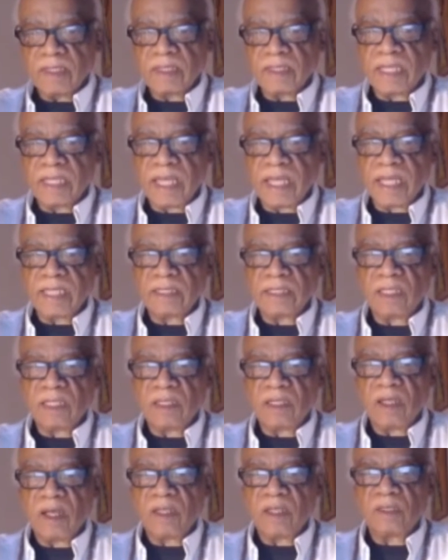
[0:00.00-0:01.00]
This has a
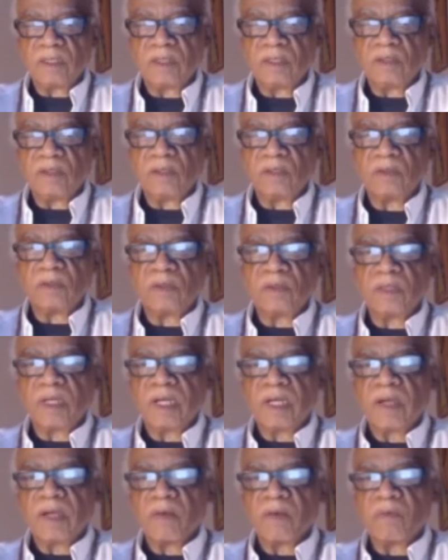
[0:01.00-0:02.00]
lot to do
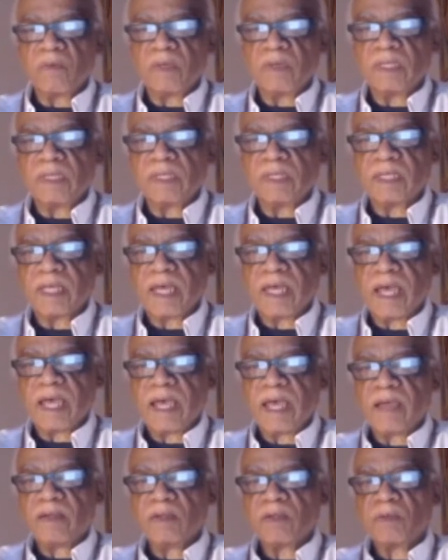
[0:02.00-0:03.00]
with
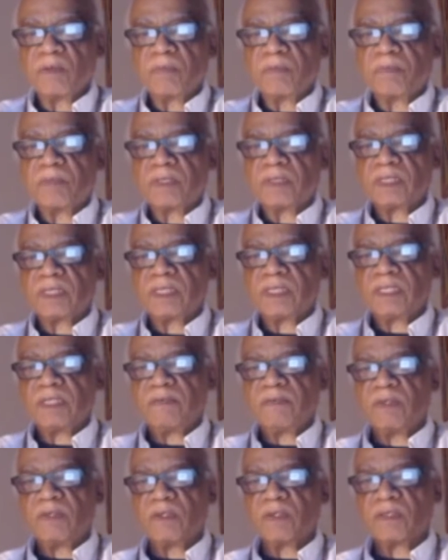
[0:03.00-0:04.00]
how you
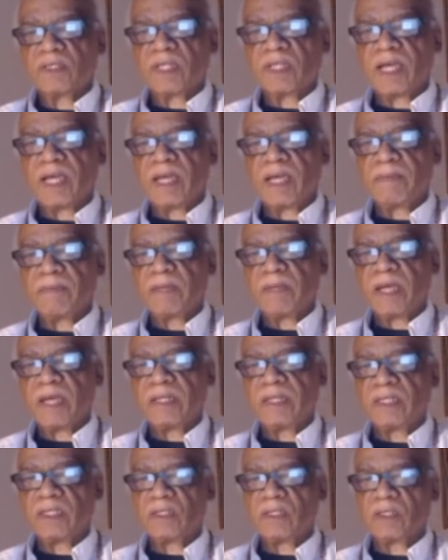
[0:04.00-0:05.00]
perceive your
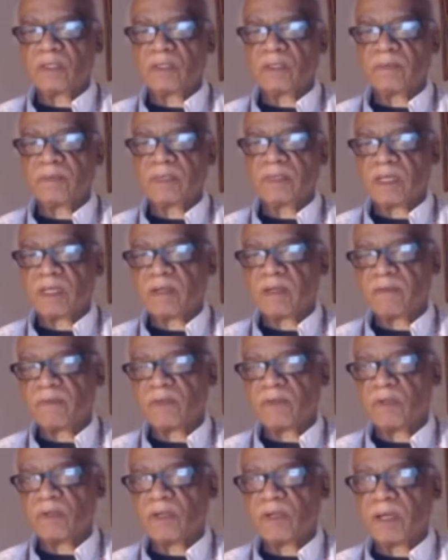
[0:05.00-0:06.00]
timeline in terms
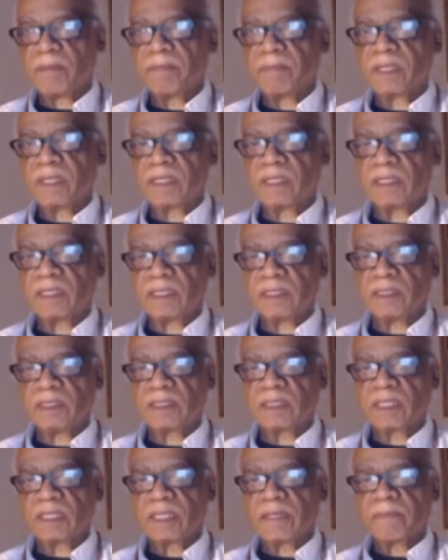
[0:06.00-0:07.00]
of your
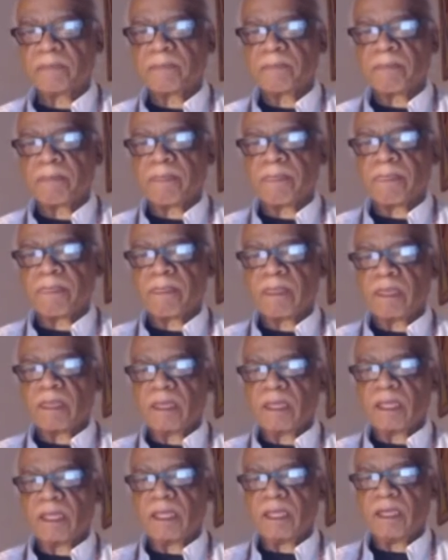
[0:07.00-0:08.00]
abilities.
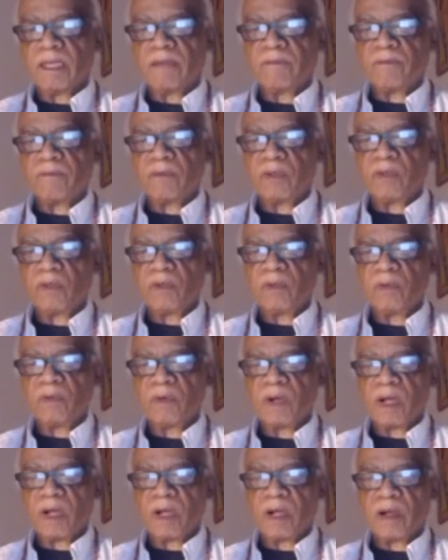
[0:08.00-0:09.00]
If
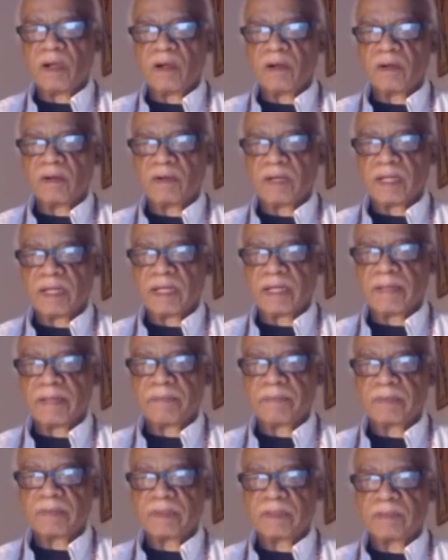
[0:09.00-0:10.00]
you
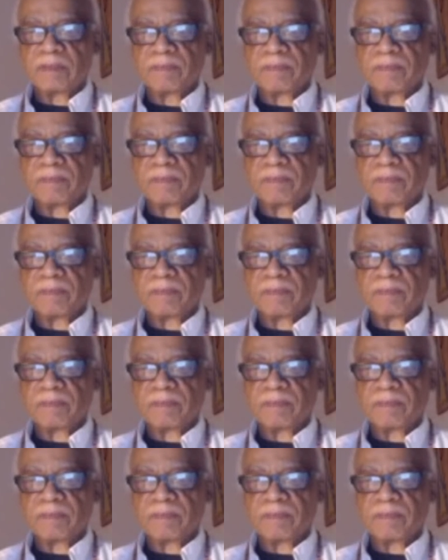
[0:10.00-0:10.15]
are